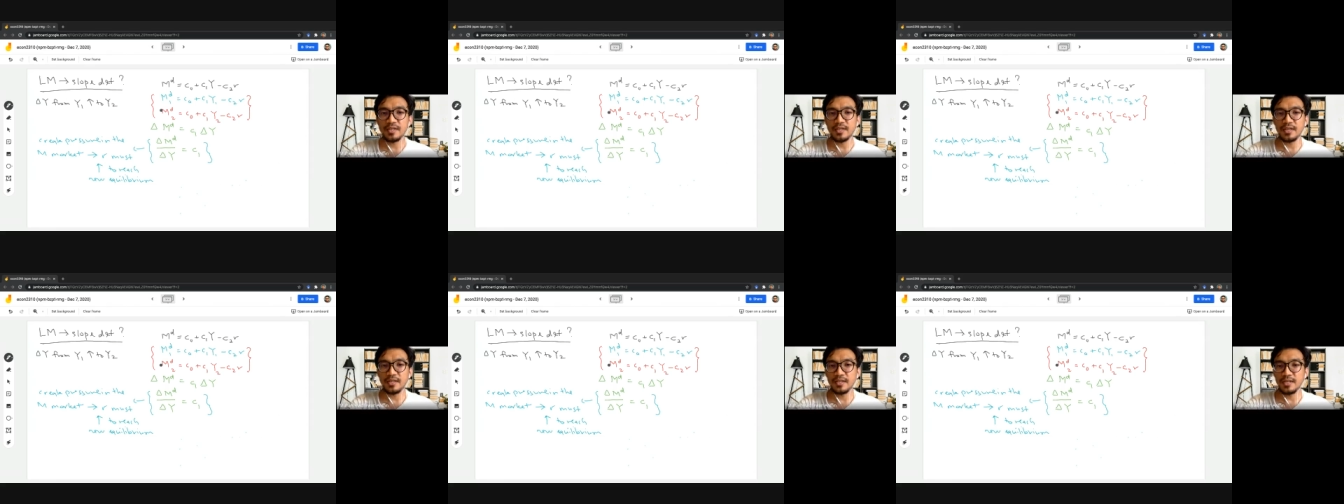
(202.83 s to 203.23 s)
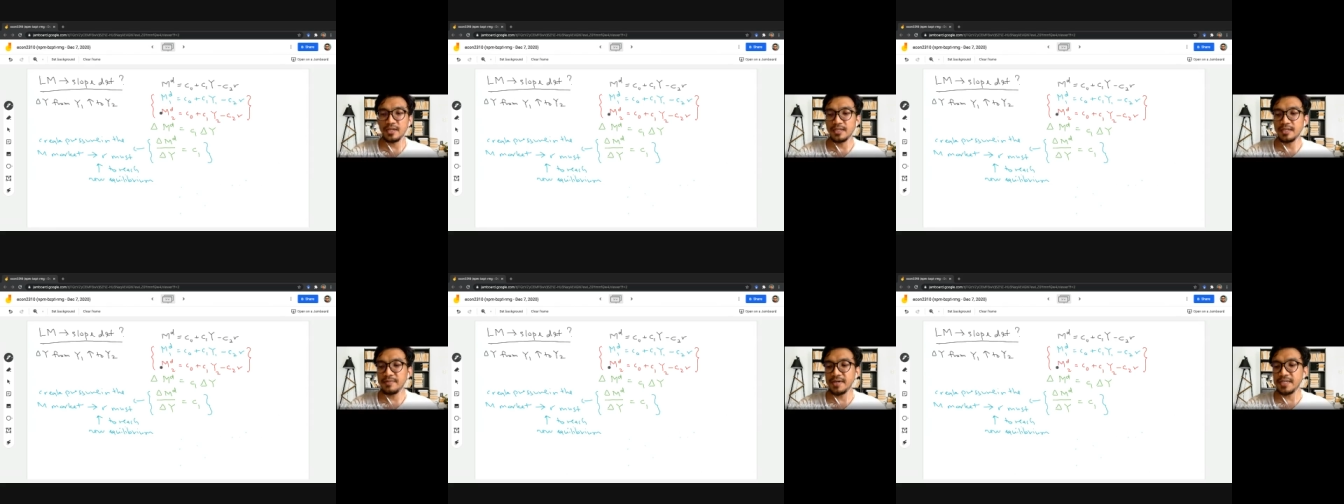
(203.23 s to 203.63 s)
in, in
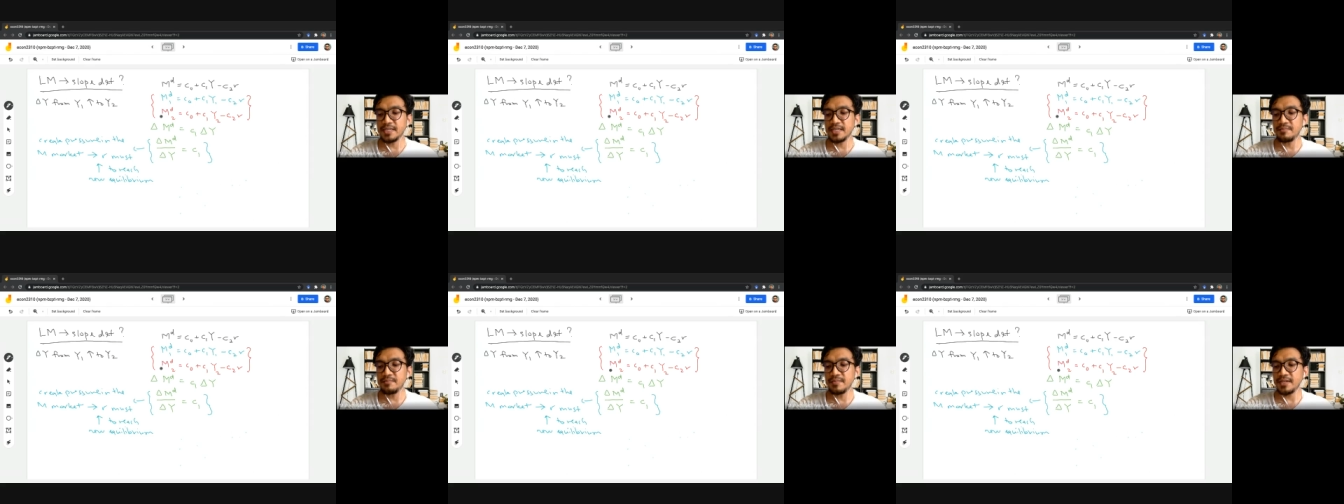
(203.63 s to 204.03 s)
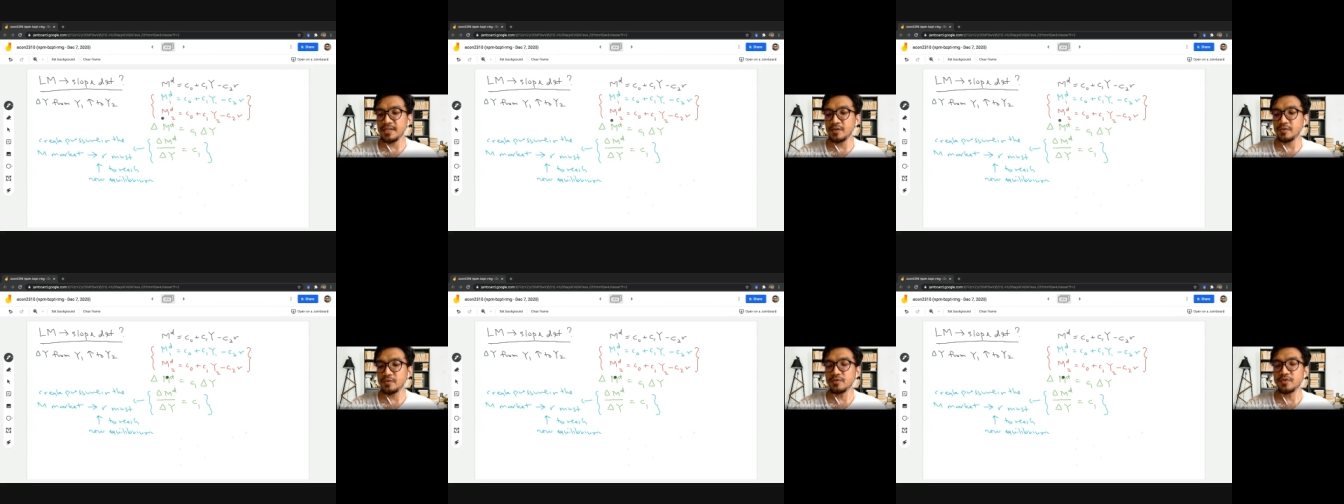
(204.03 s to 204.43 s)
the money demand
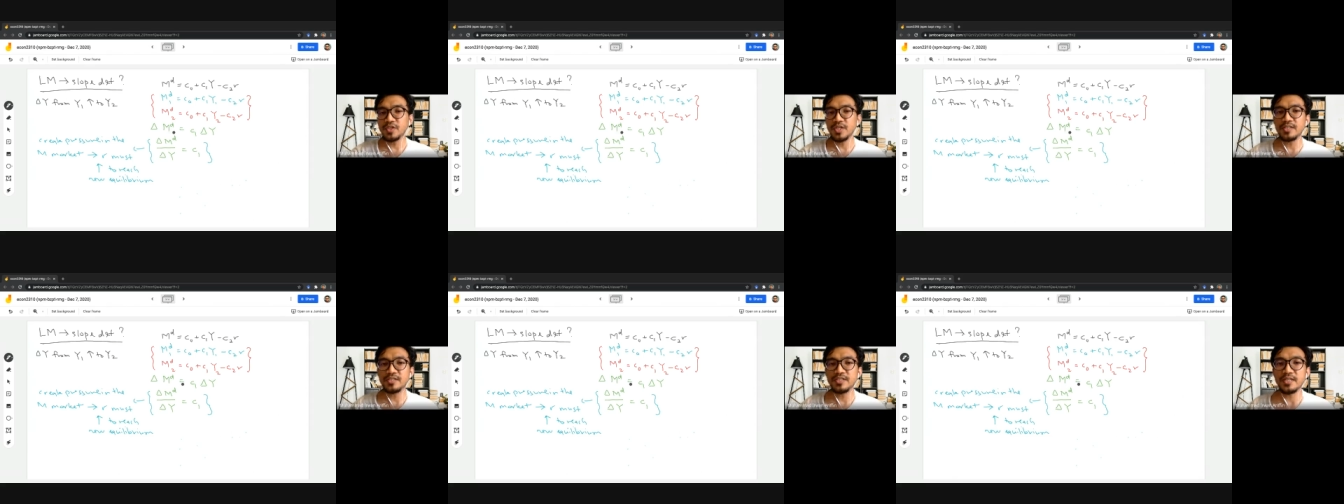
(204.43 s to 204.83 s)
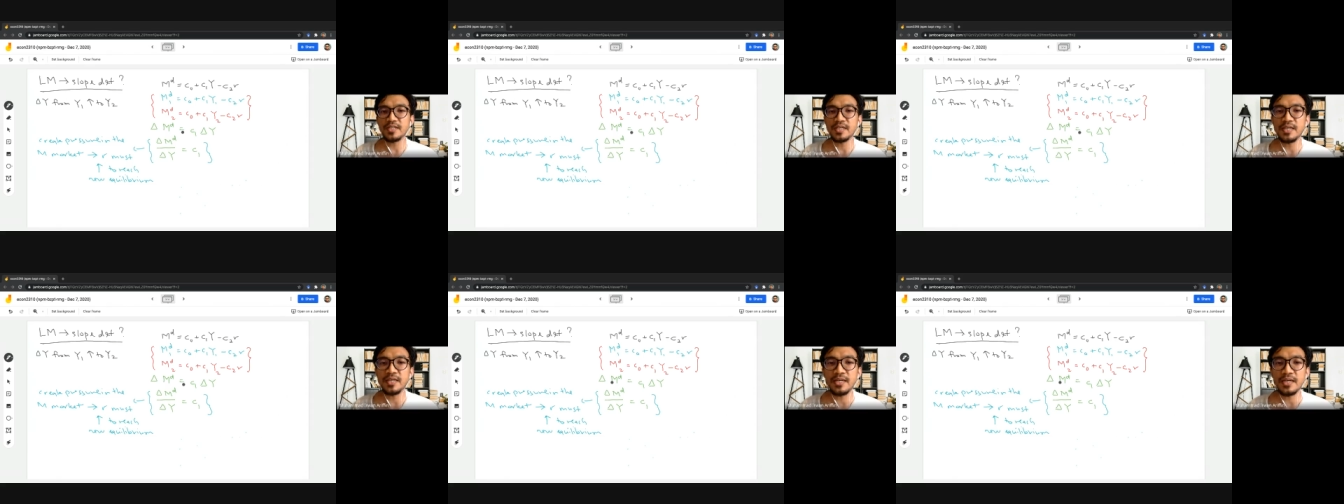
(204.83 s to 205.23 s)
due to change in the
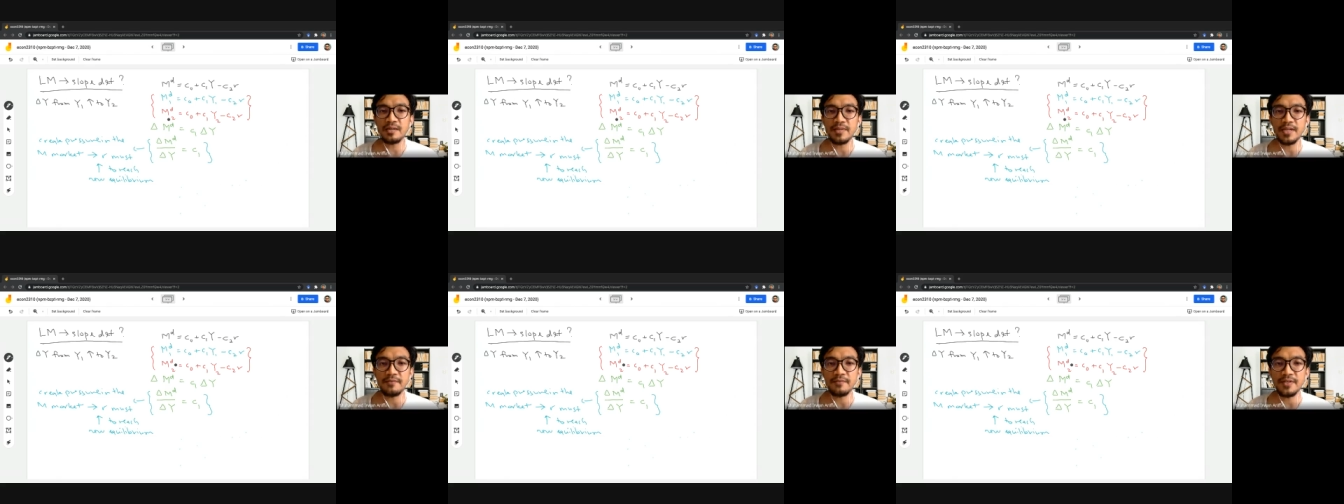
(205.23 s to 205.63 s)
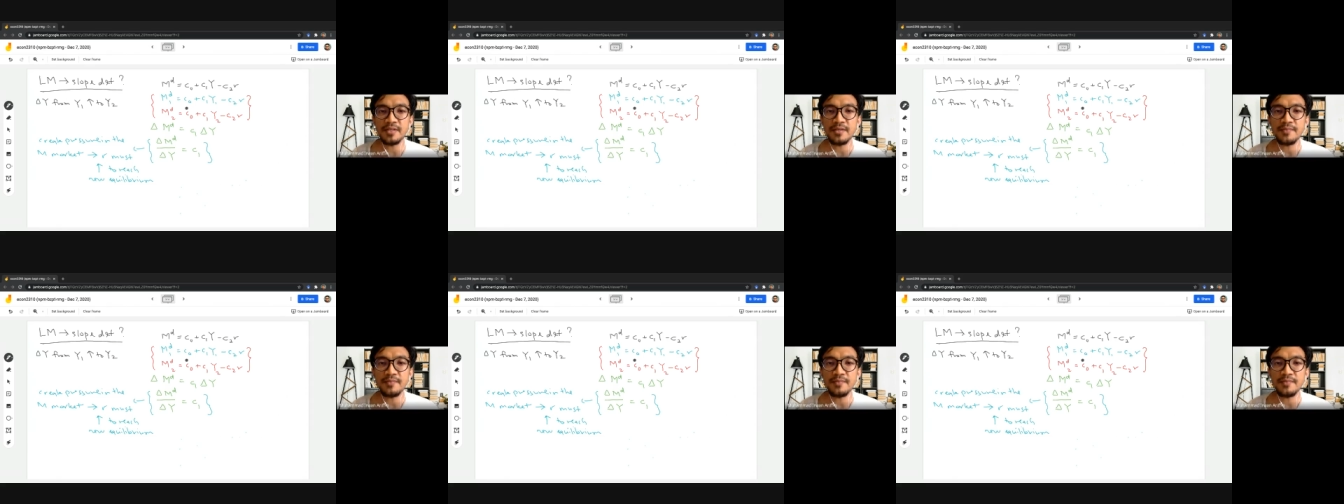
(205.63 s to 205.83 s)
income level,